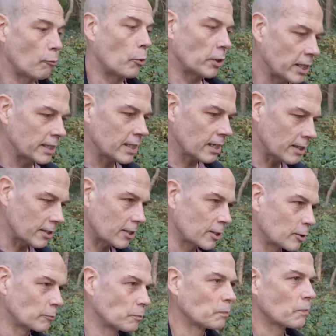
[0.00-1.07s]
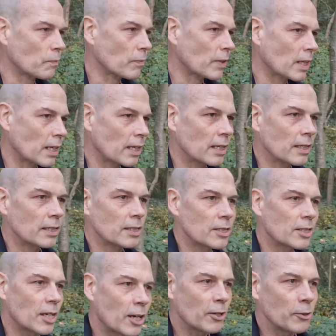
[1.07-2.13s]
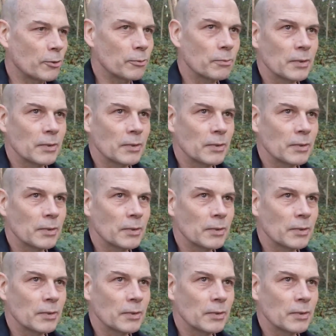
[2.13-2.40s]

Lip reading: it does. So